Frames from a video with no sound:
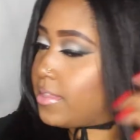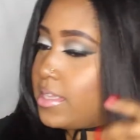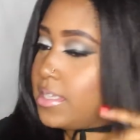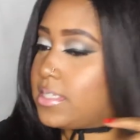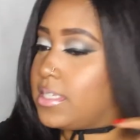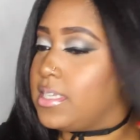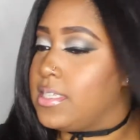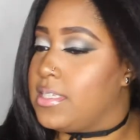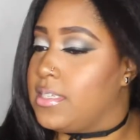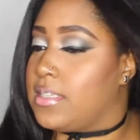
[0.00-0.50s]

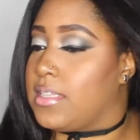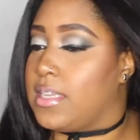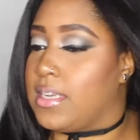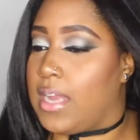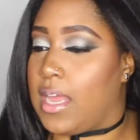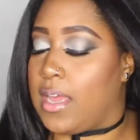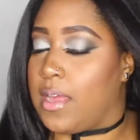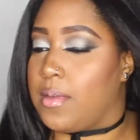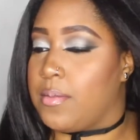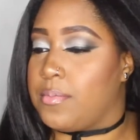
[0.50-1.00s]
This isn't the
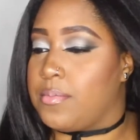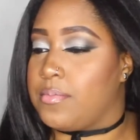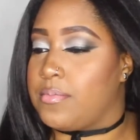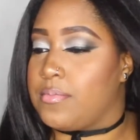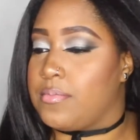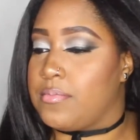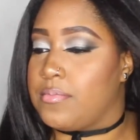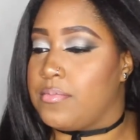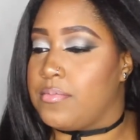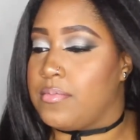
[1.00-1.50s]
nape,
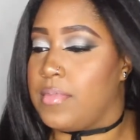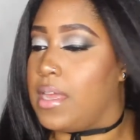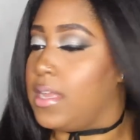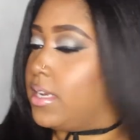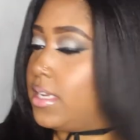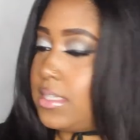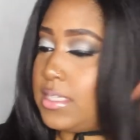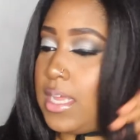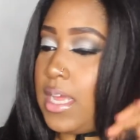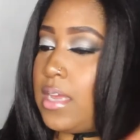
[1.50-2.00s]

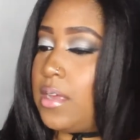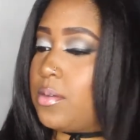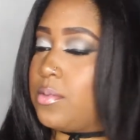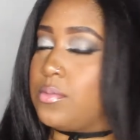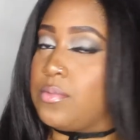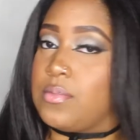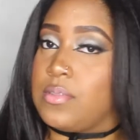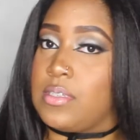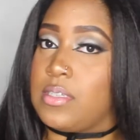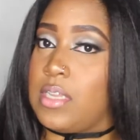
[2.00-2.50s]
and it
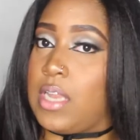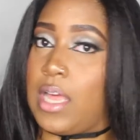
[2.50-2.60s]
tangles